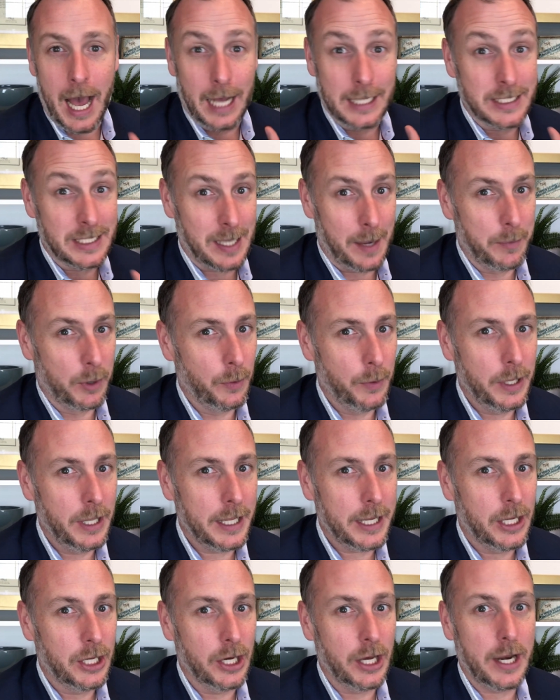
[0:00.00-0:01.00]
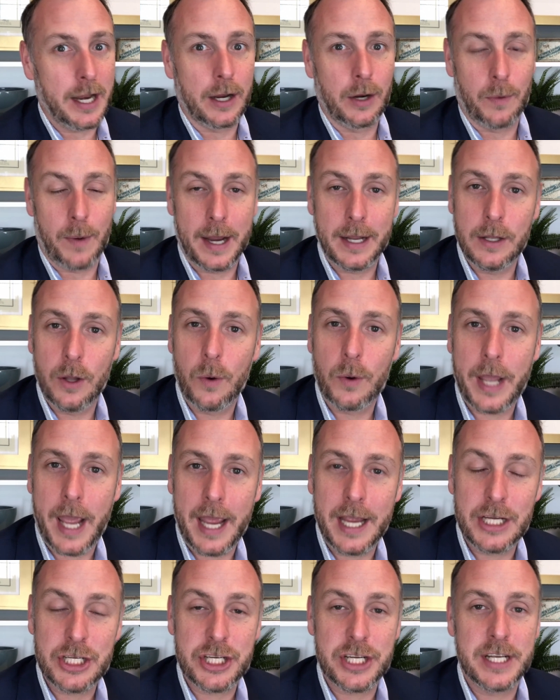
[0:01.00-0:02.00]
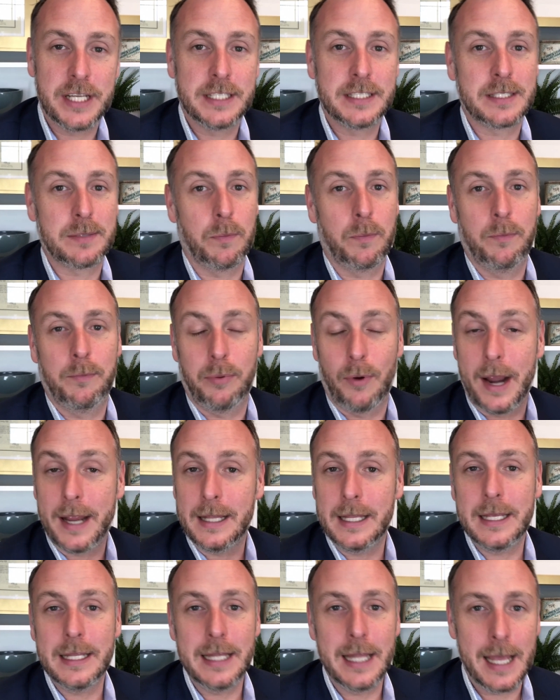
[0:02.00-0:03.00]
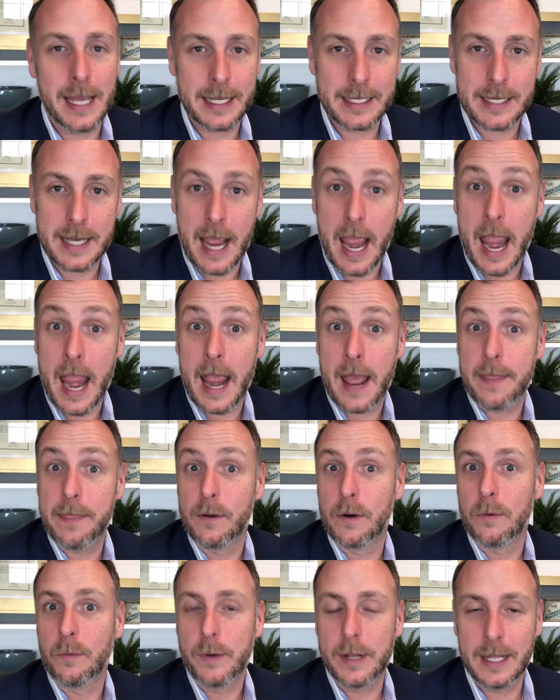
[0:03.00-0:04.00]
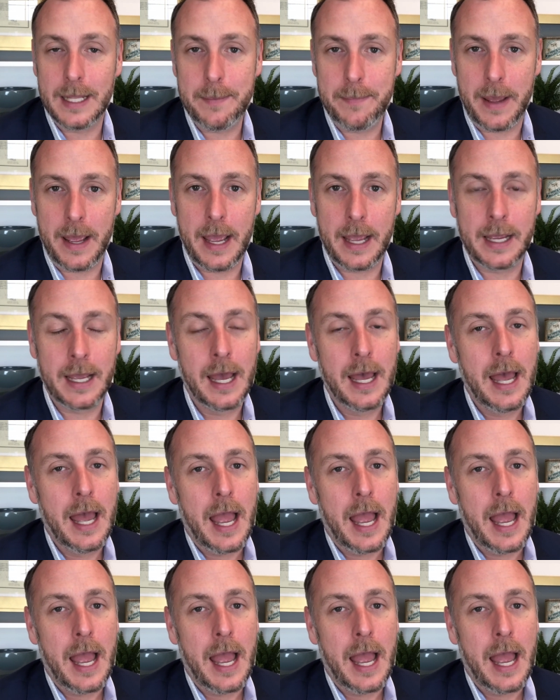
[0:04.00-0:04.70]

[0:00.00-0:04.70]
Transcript: Some are really good in great locations, brightly lit, and they're really big.